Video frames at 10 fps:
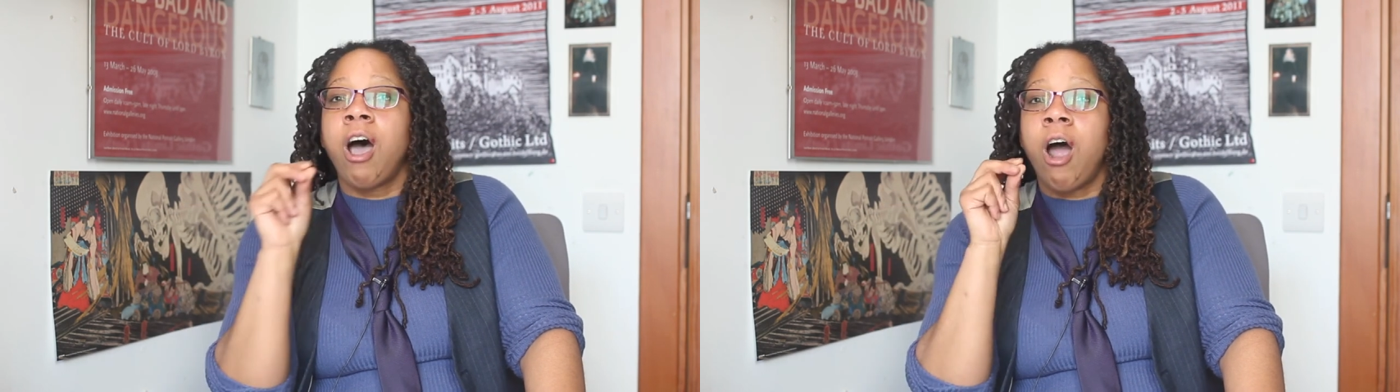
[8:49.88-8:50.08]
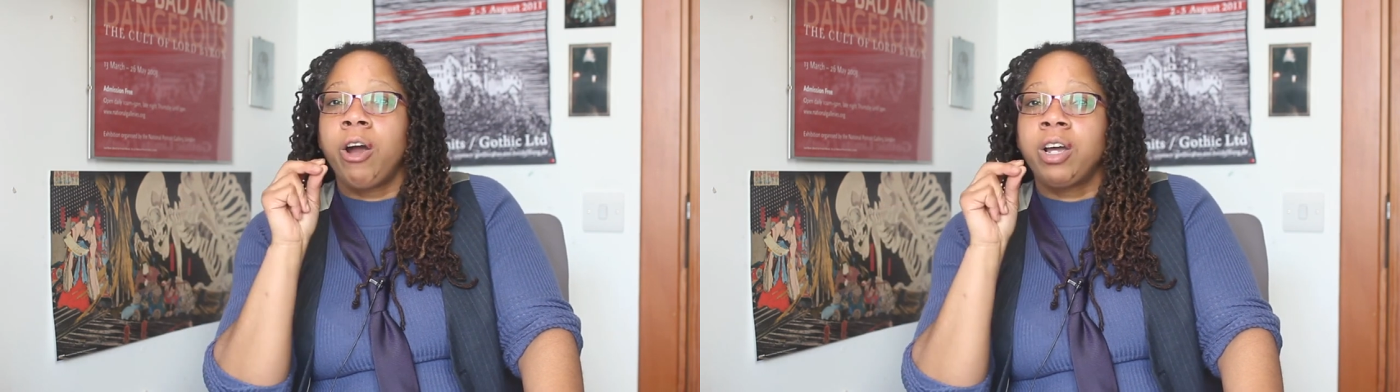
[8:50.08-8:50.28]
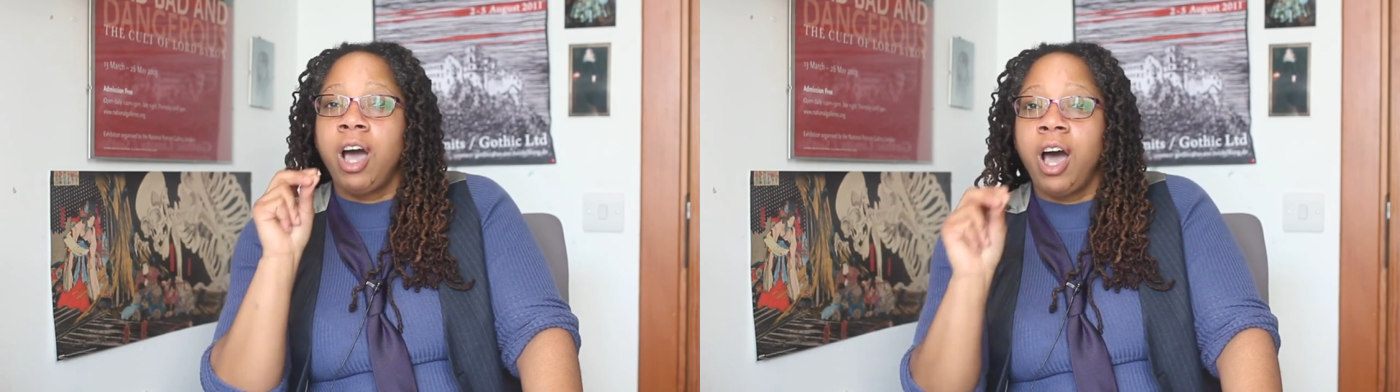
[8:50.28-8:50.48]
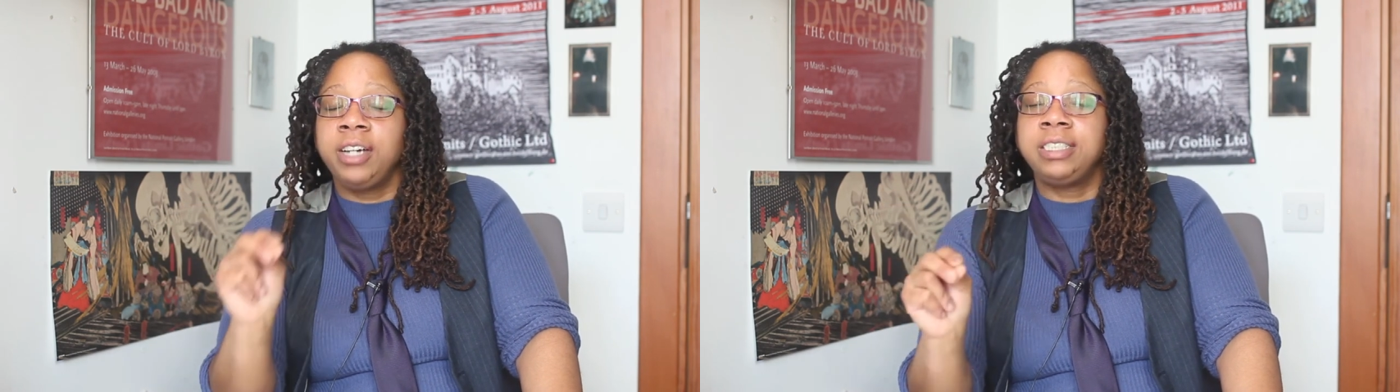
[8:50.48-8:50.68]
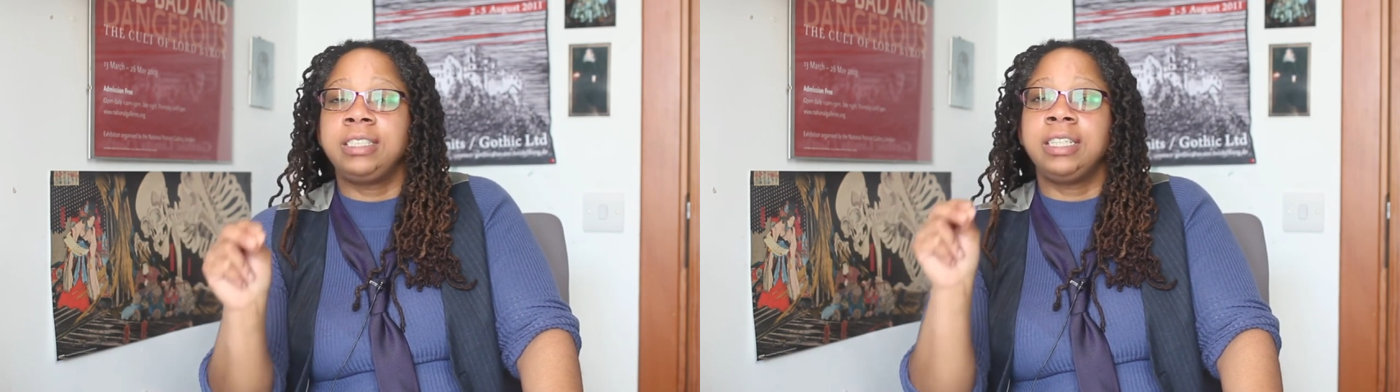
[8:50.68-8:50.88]
our
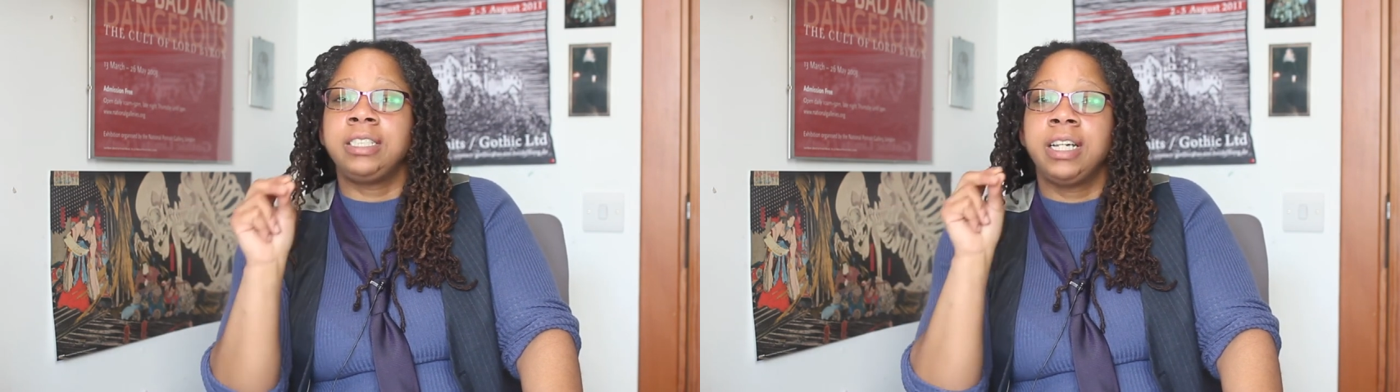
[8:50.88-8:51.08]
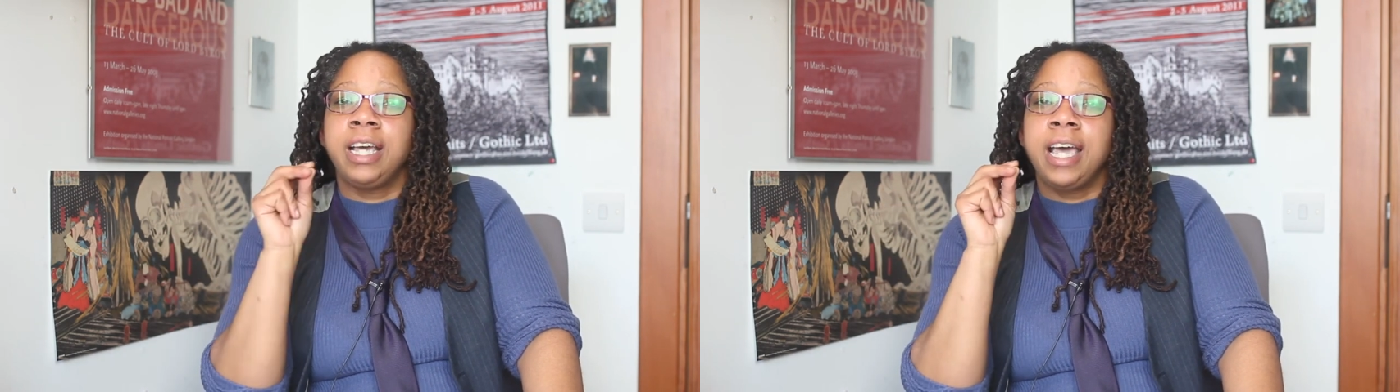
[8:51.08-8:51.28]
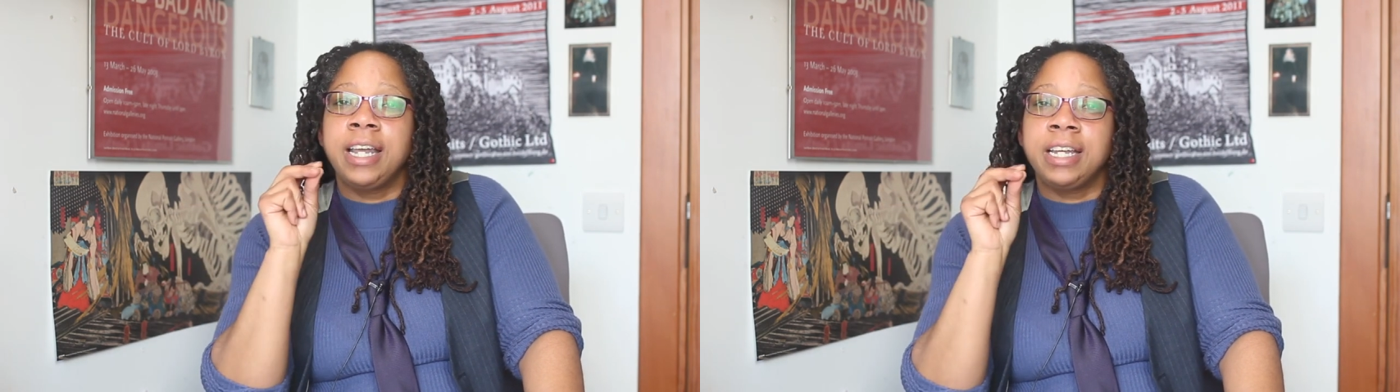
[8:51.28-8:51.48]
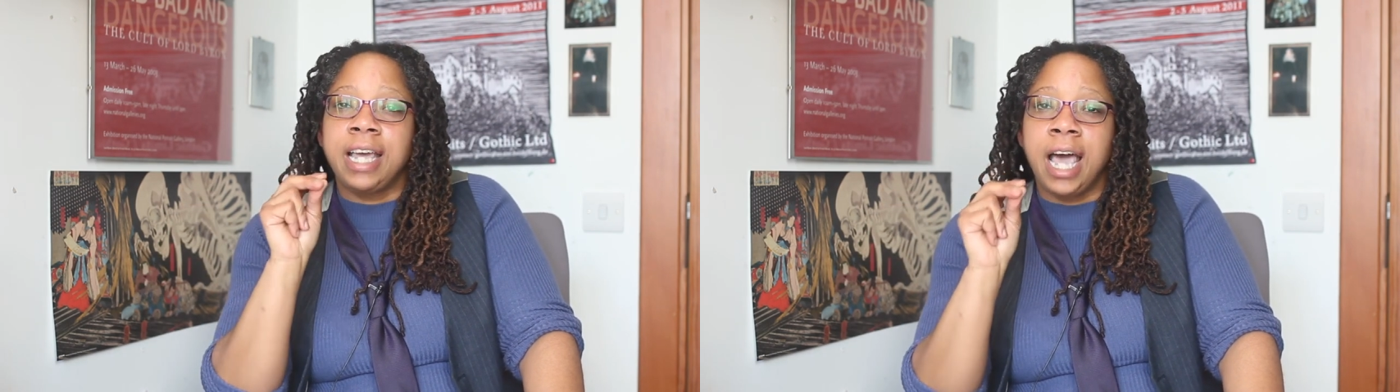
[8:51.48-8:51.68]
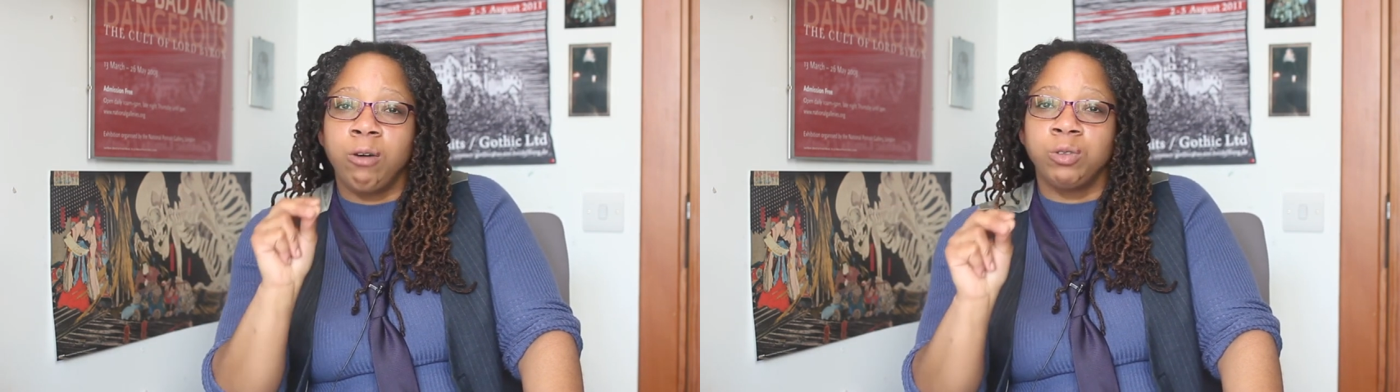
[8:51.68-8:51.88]
constant
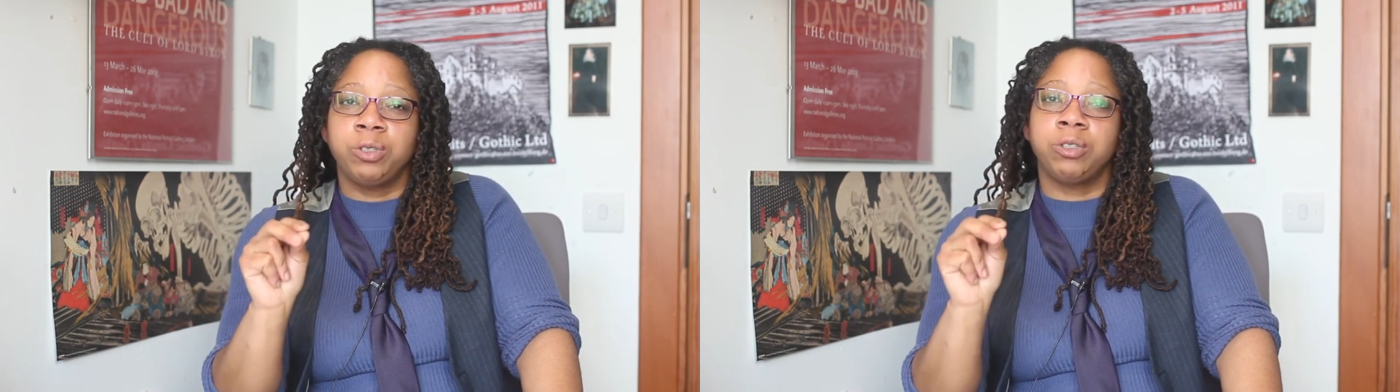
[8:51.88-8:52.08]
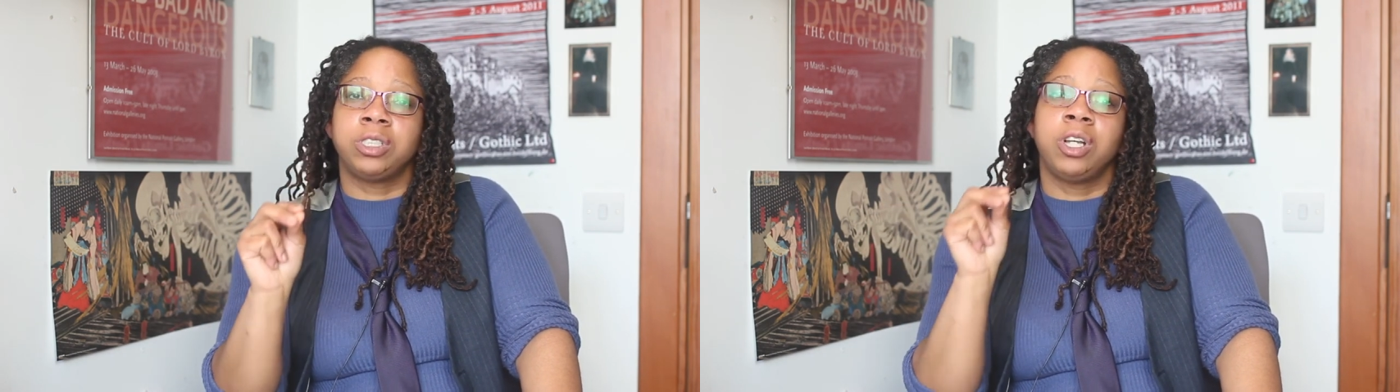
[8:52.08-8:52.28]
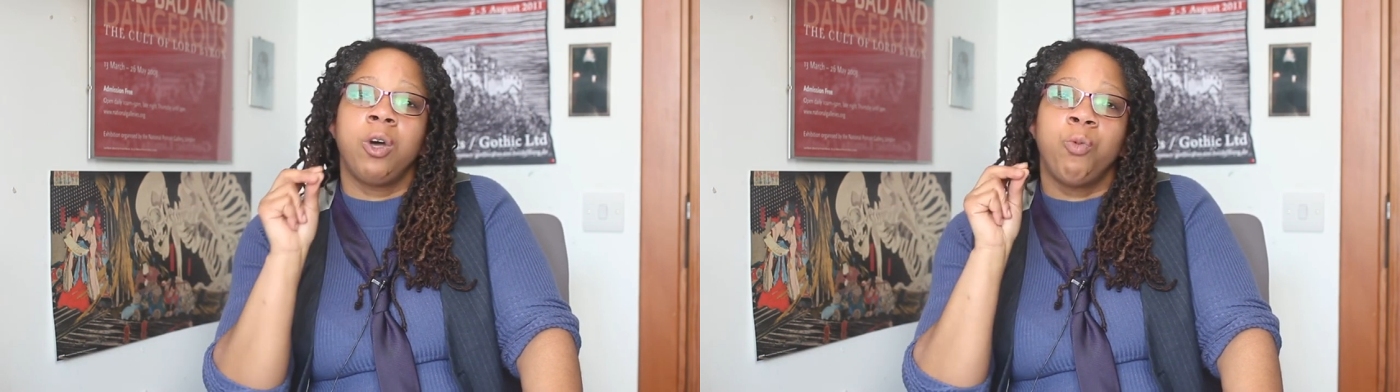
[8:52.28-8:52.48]
encounters